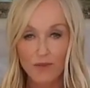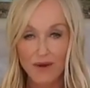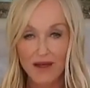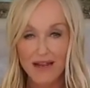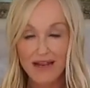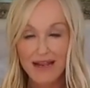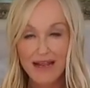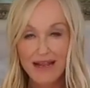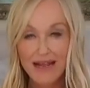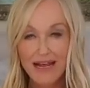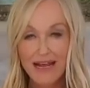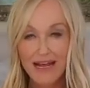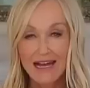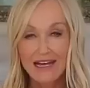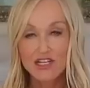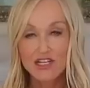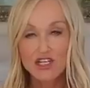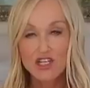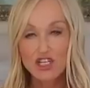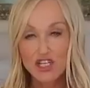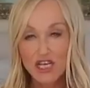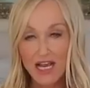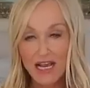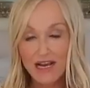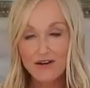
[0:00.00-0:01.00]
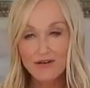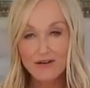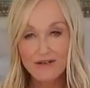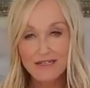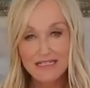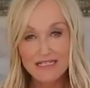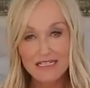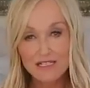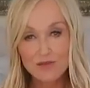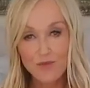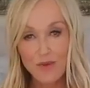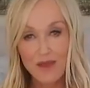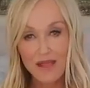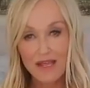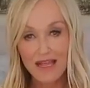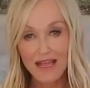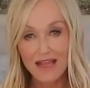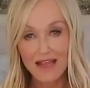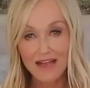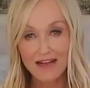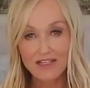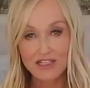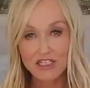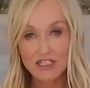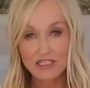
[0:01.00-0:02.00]
But generally
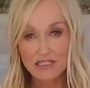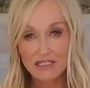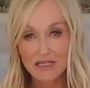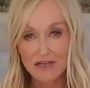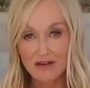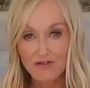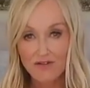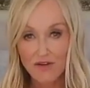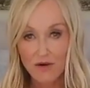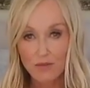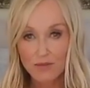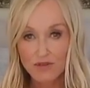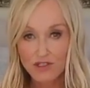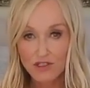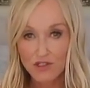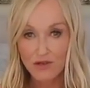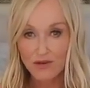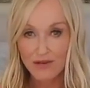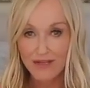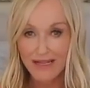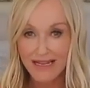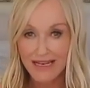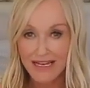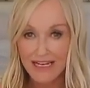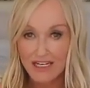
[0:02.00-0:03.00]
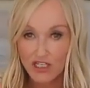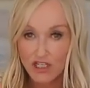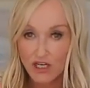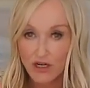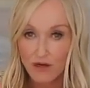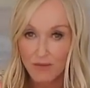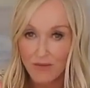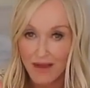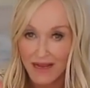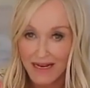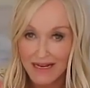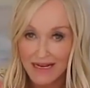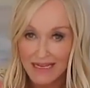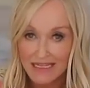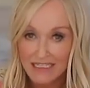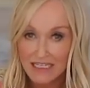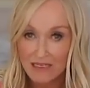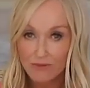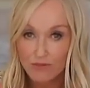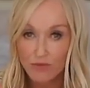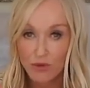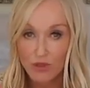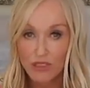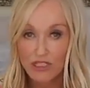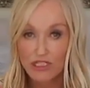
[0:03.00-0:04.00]
speaking, I just think from a sort of
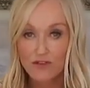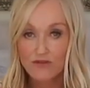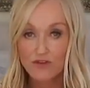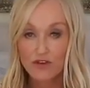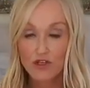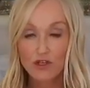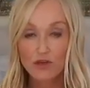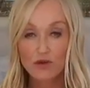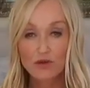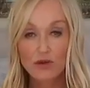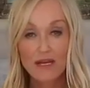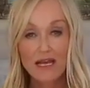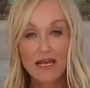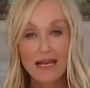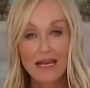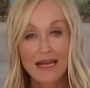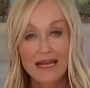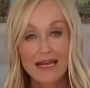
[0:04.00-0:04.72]
electromagnetic point of view,